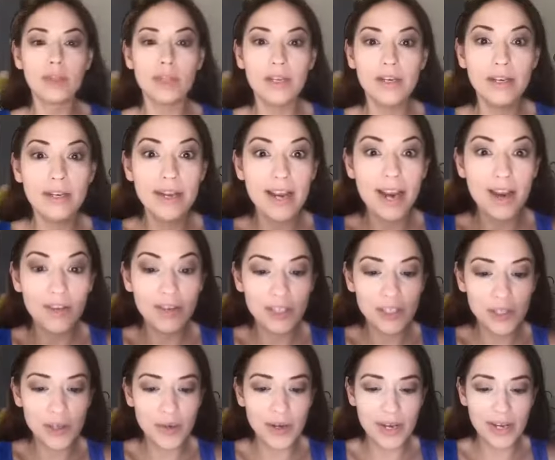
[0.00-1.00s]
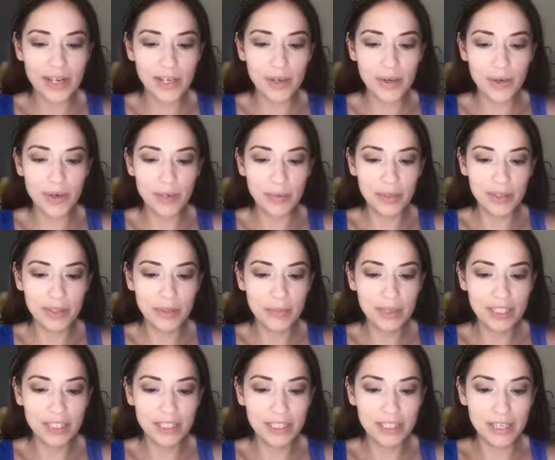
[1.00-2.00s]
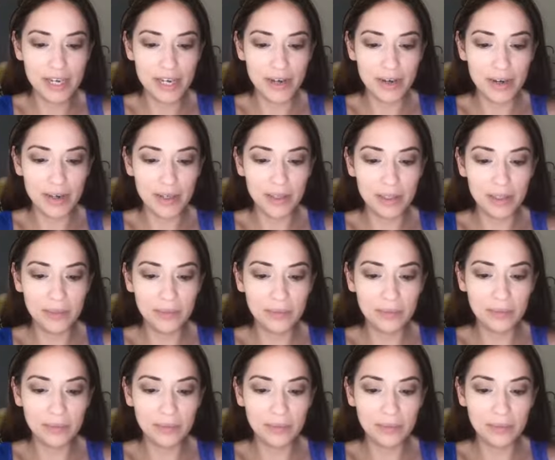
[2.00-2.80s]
now let's go ahead and go in with the mascara.